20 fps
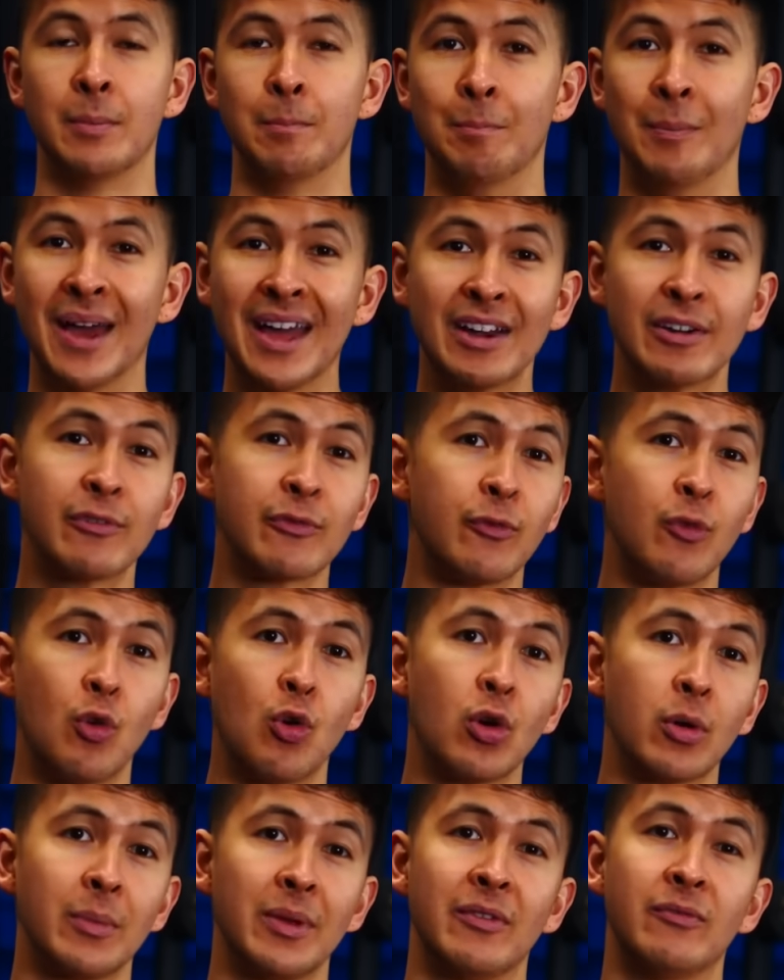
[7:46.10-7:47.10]
Better
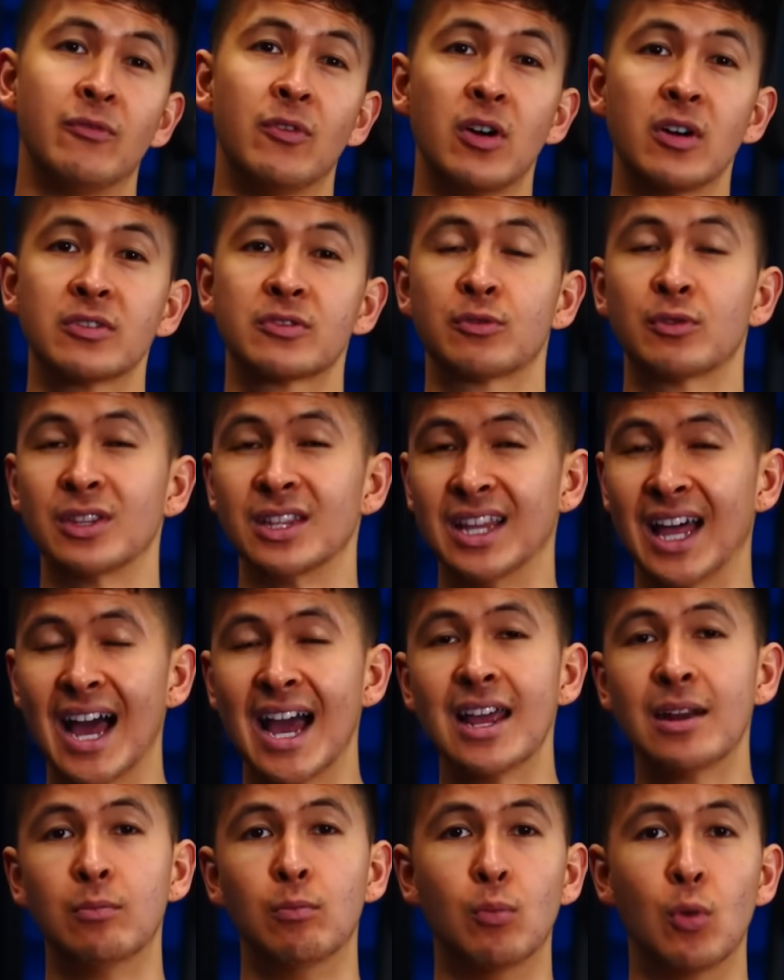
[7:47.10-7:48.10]
form involves
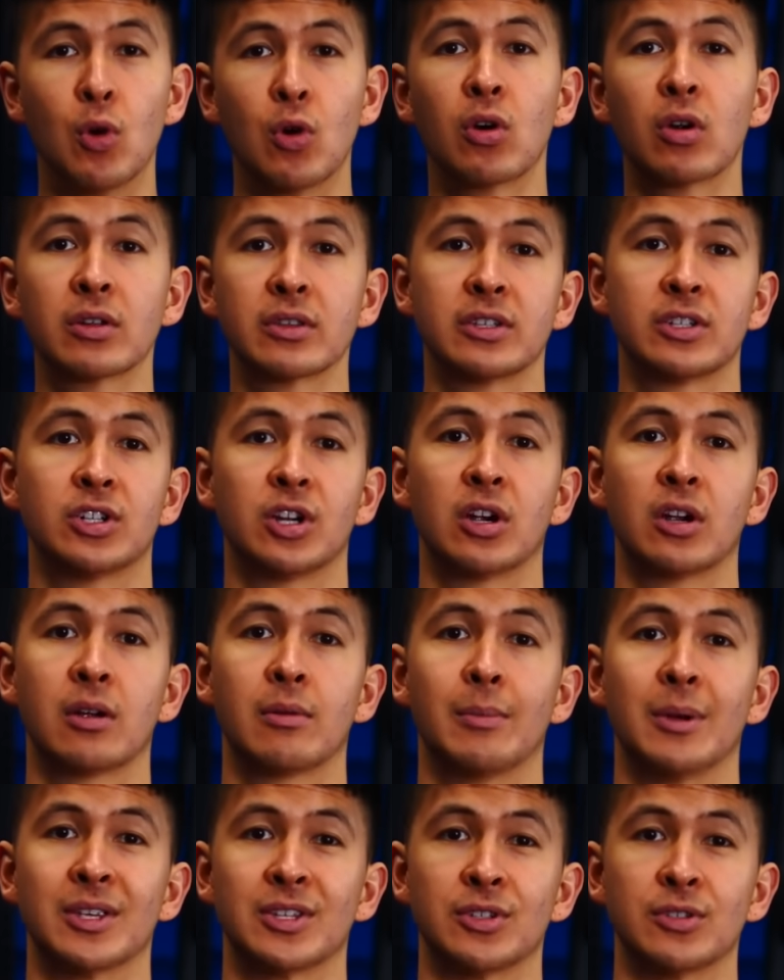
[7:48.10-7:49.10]
relying more on the
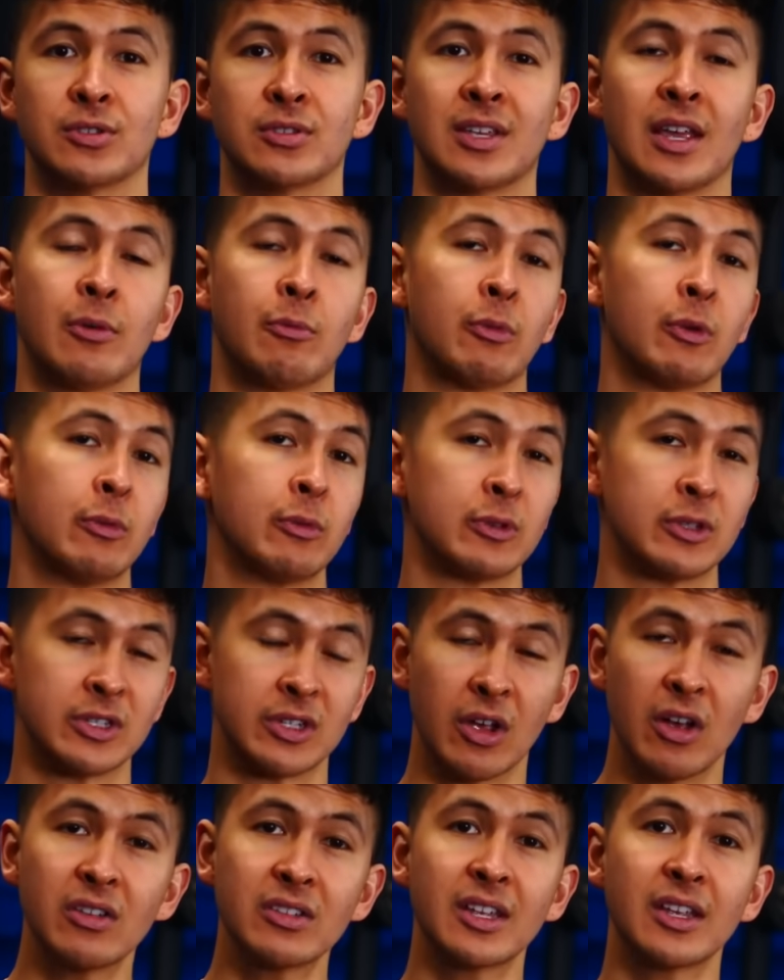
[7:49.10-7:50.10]
target muscles and will
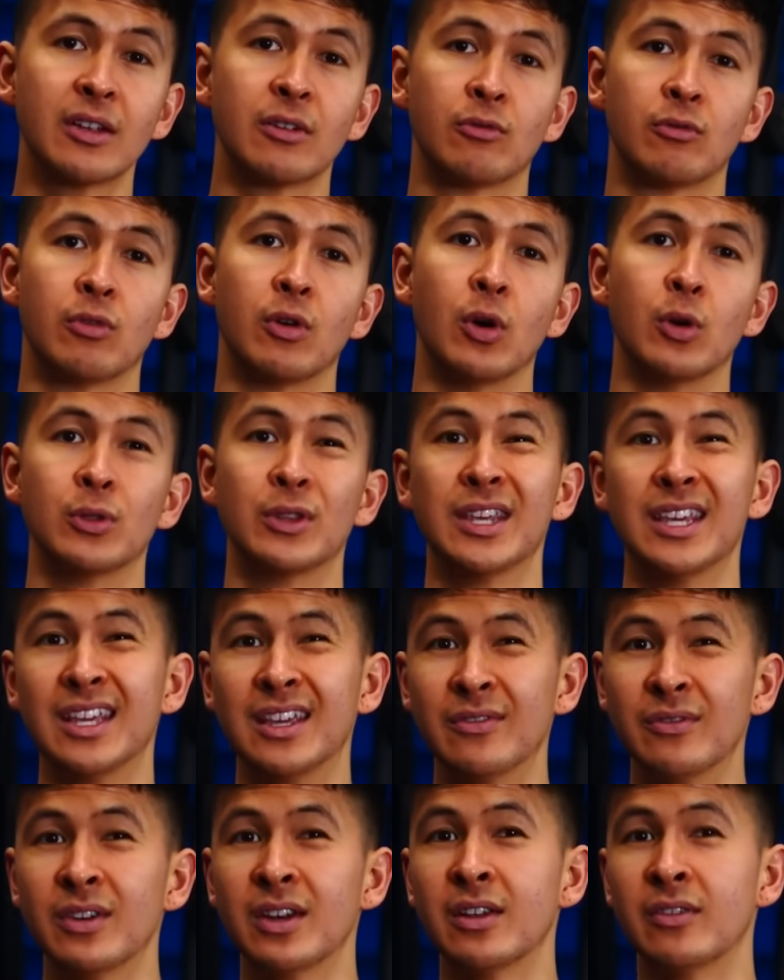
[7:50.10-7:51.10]
result in growth
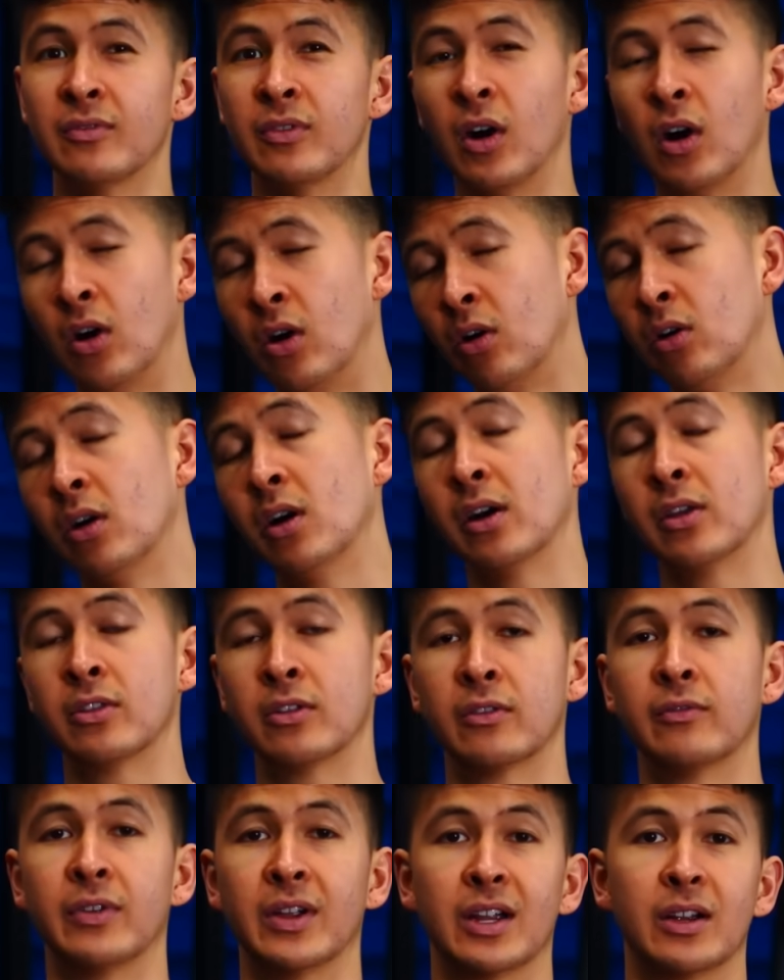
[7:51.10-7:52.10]
even if all
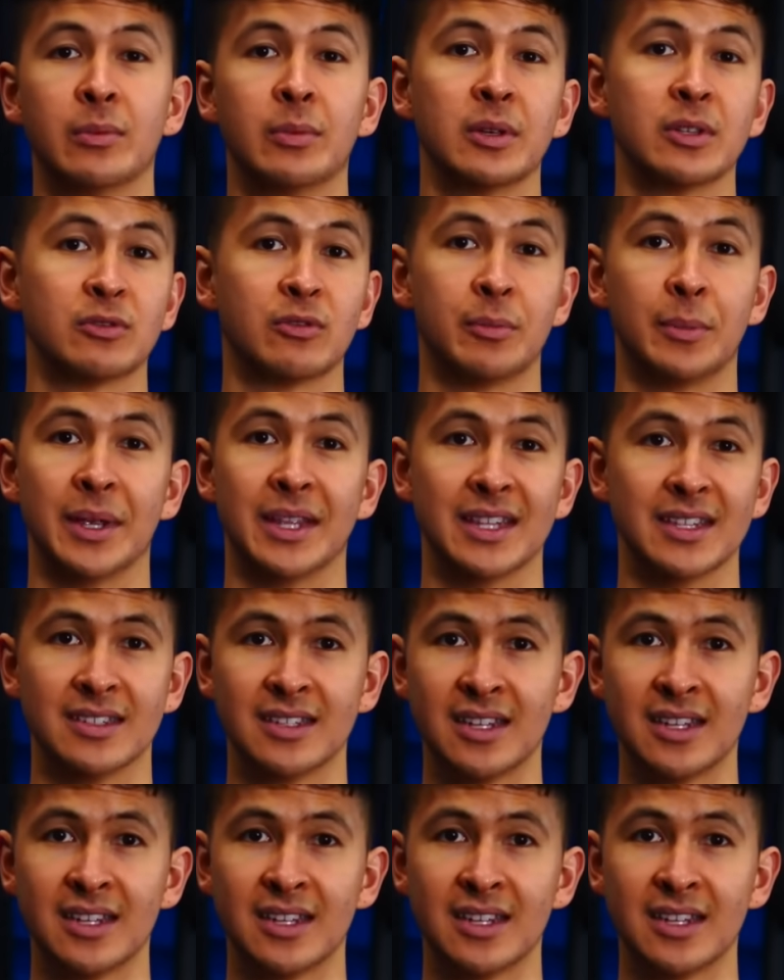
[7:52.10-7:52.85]
other variables remain the